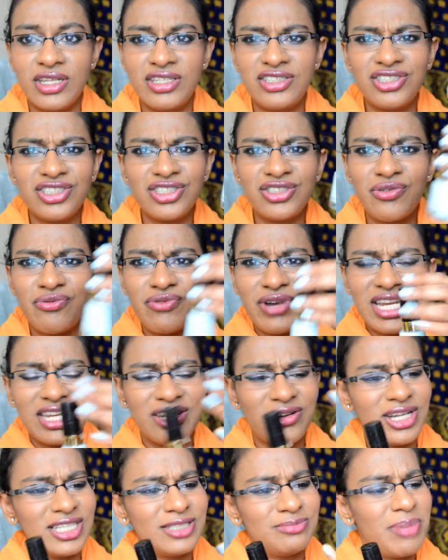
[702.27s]
It's just a really
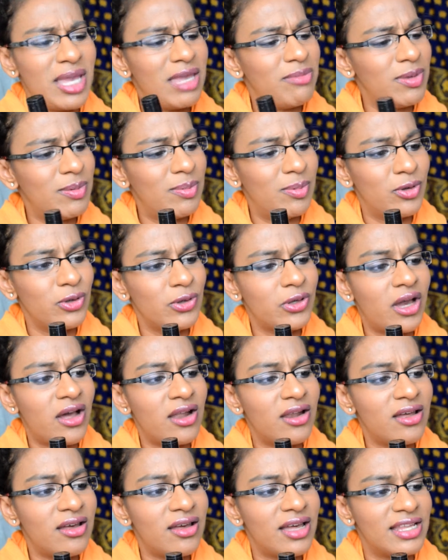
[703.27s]
nice baby blue
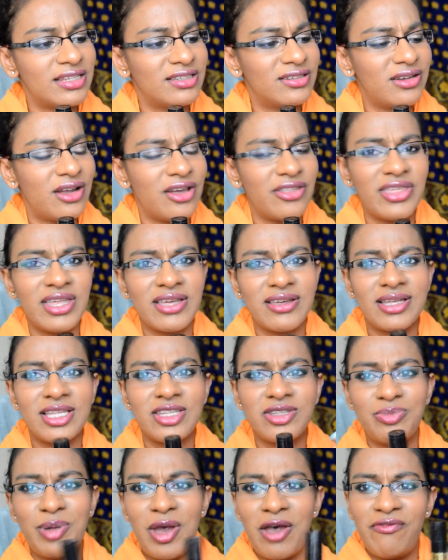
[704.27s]
colour, and I think
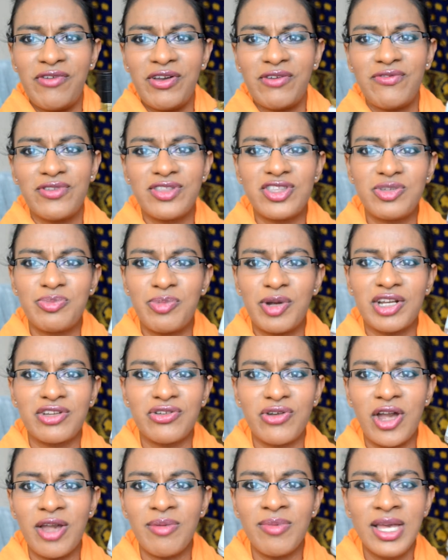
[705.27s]
it's perfect for the
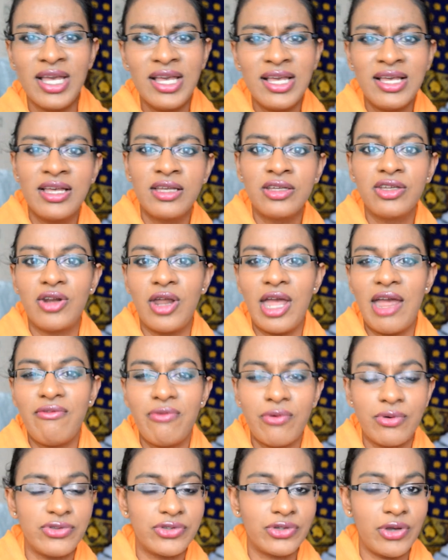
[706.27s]
springtime. You know,
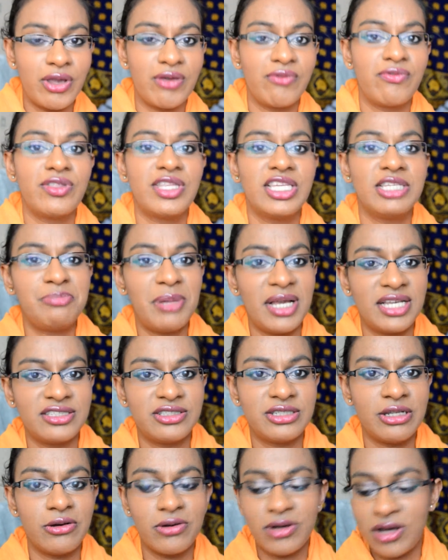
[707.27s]
everyone's going for these
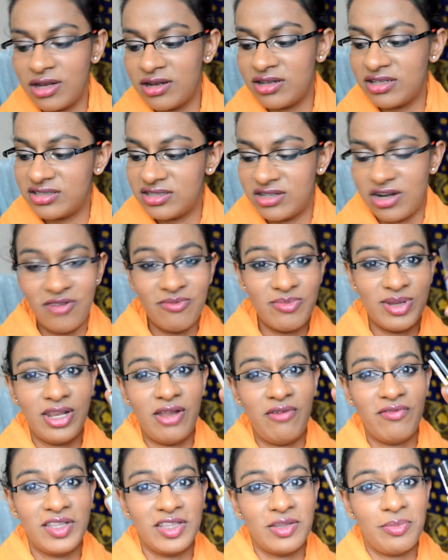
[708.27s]
pastel colours, and I've been
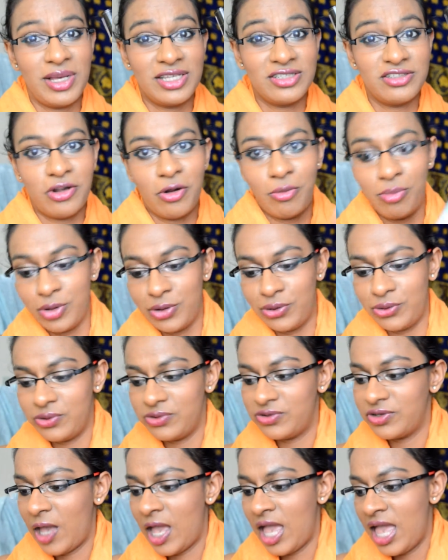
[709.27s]
loving the pastel
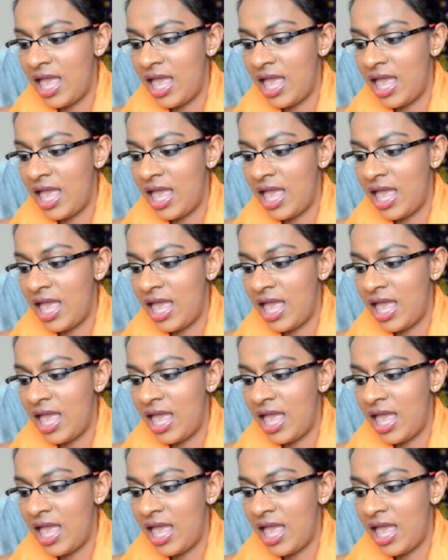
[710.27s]
blues.